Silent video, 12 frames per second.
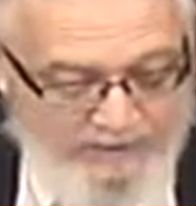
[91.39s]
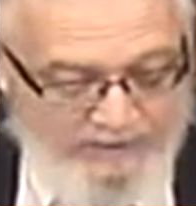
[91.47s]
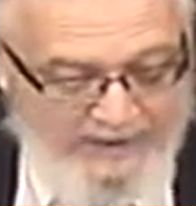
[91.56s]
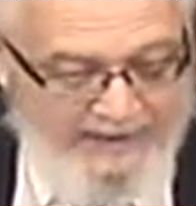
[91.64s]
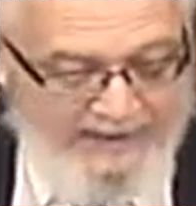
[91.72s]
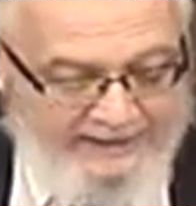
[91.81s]

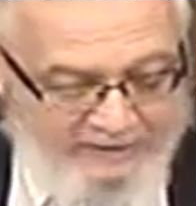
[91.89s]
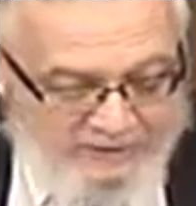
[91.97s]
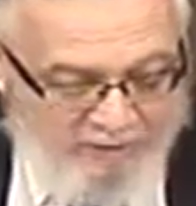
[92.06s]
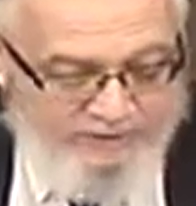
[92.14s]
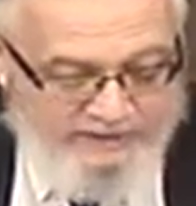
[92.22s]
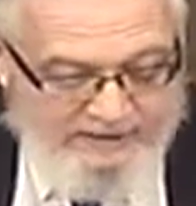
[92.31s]

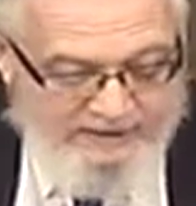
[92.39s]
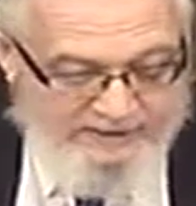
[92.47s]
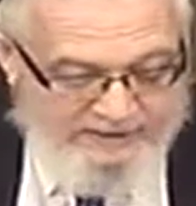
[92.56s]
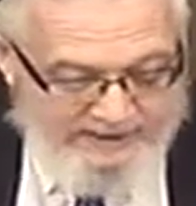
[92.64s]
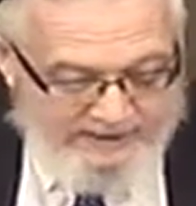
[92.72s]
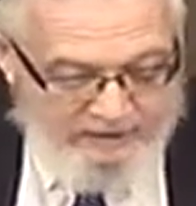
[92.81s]
Hakitzosi
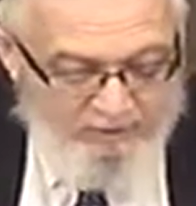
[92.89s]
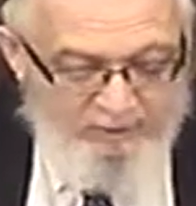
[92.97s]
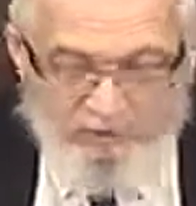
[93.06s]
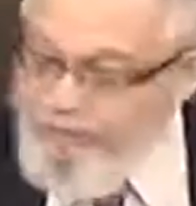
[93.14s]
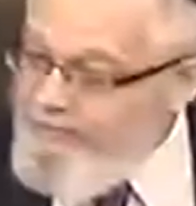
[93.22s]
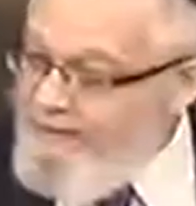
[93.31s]
tzichecho lo
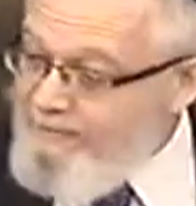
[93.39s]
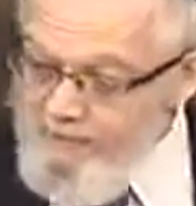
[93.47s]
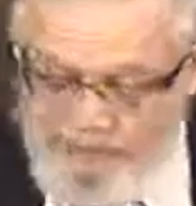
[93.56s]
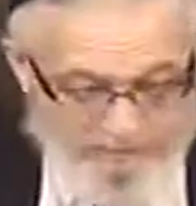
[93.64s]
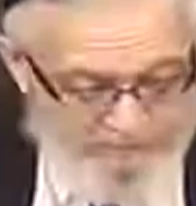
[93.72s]
l'mabo.